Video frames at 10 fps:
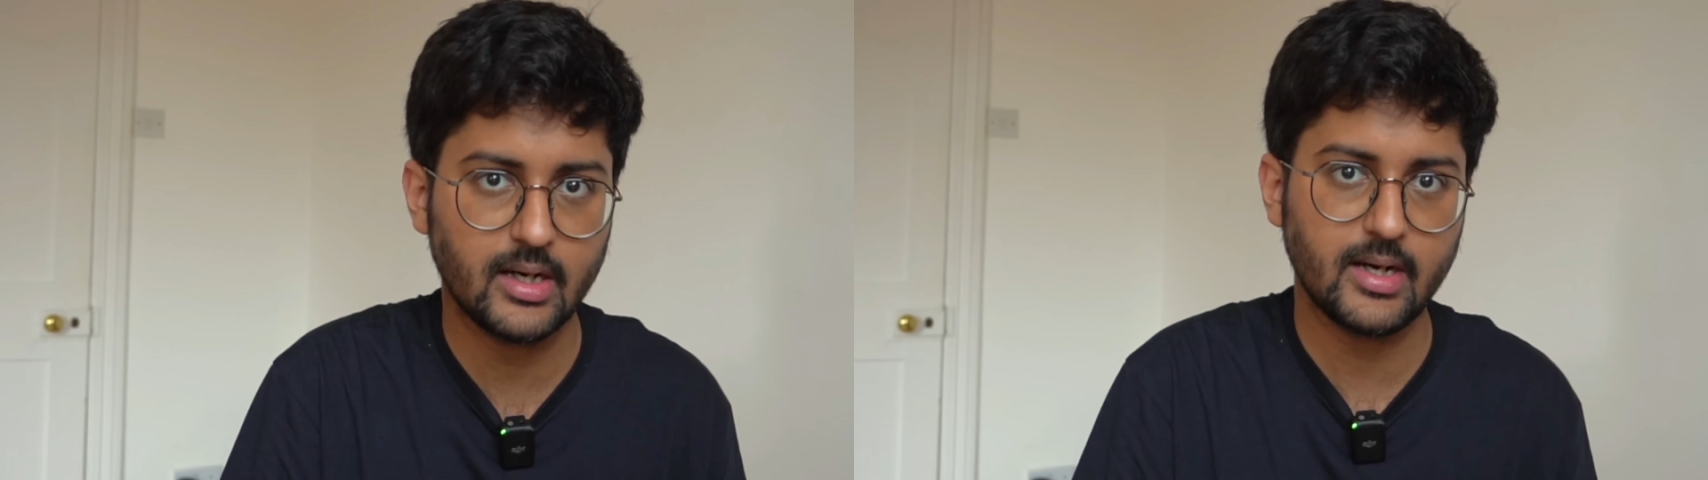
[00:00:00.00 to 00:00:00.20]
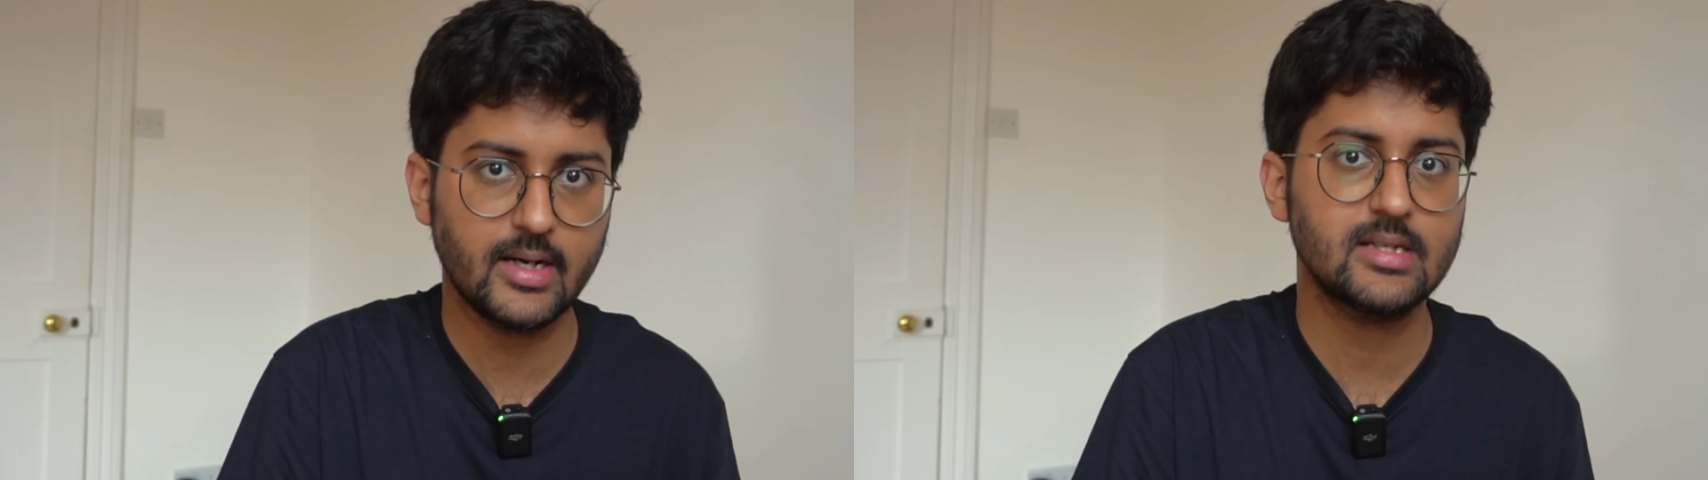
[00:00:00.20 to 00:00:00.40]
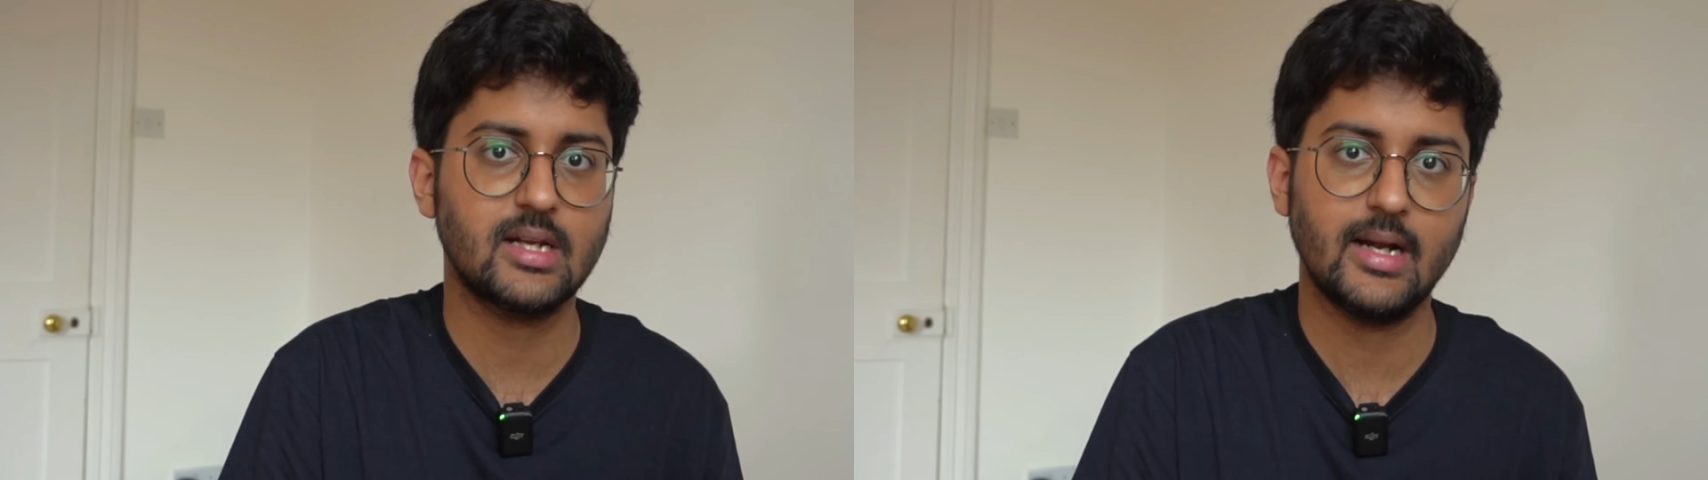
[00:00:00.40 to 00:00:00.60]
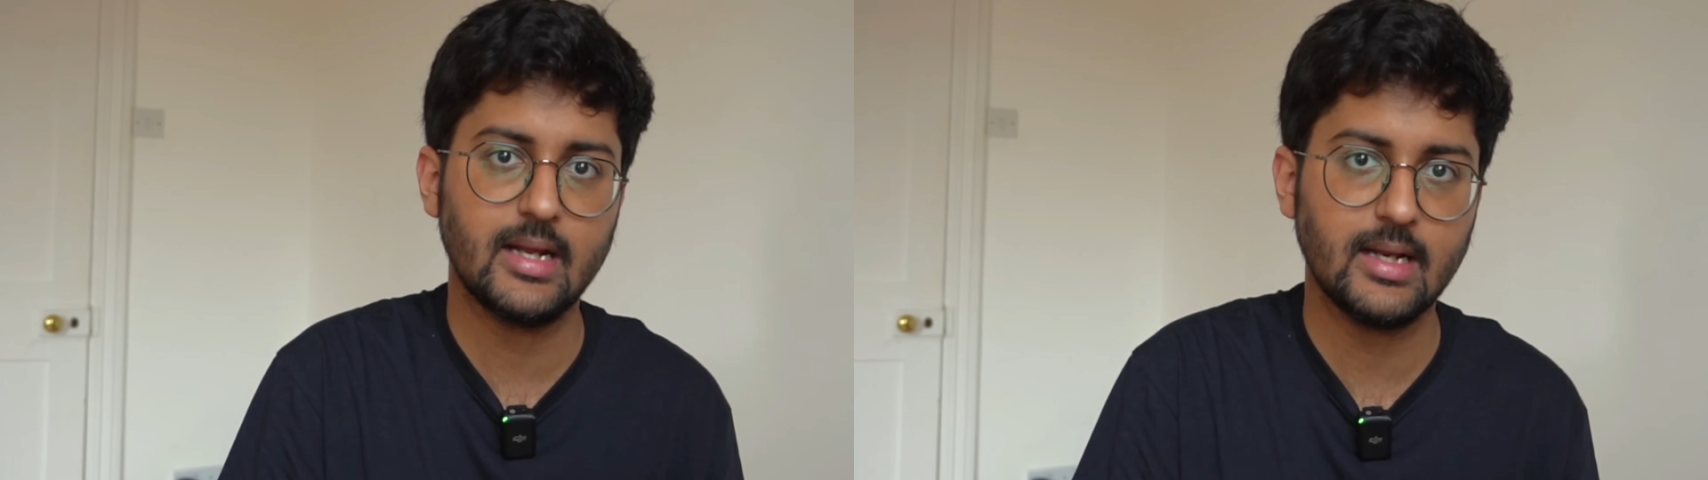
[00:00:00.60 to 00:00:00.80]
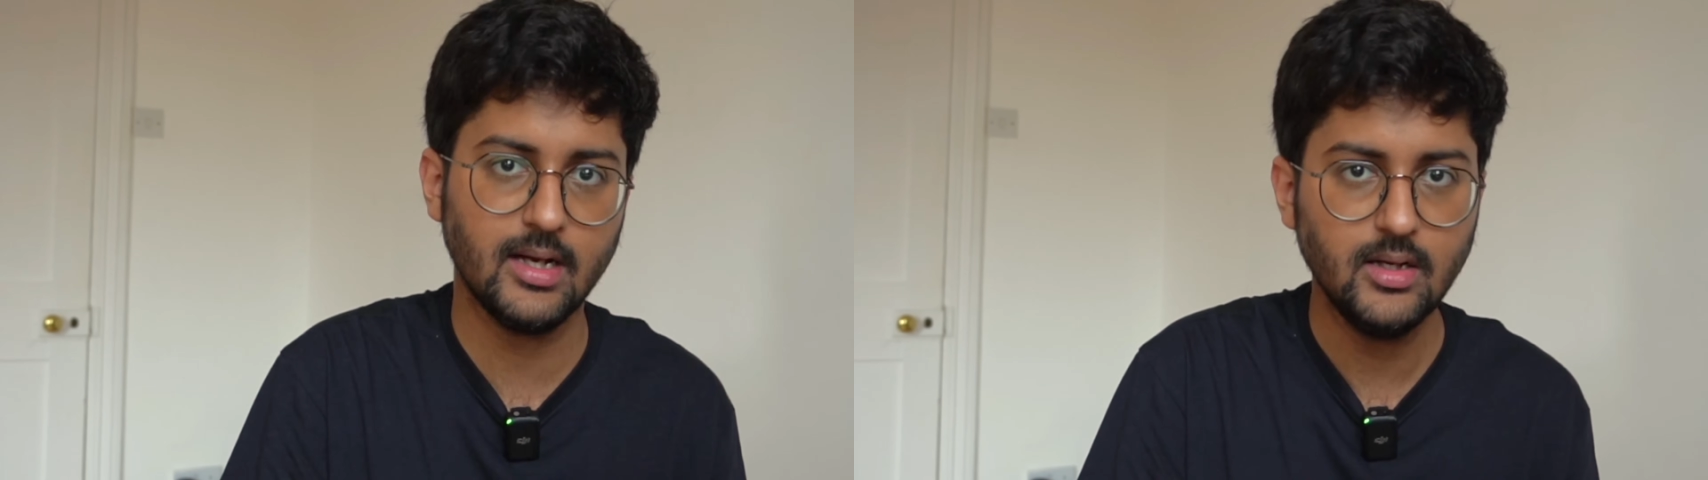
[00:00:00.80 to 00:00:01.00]
attendance
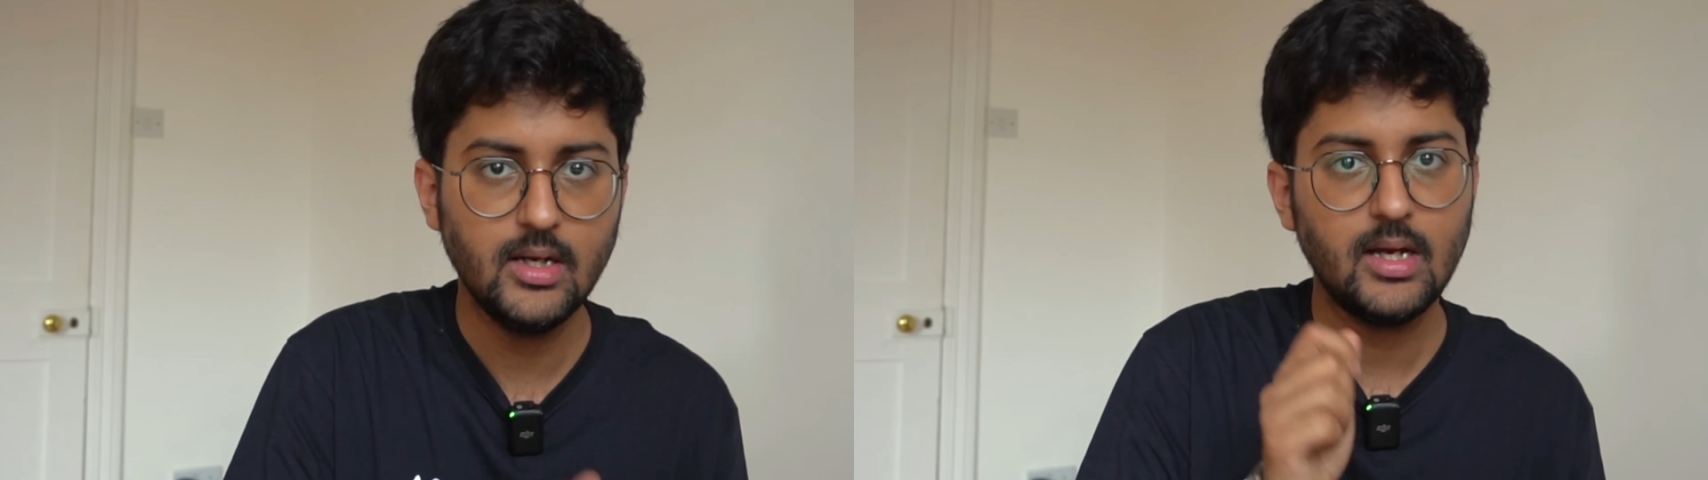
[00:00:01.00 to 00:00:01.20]
criteria.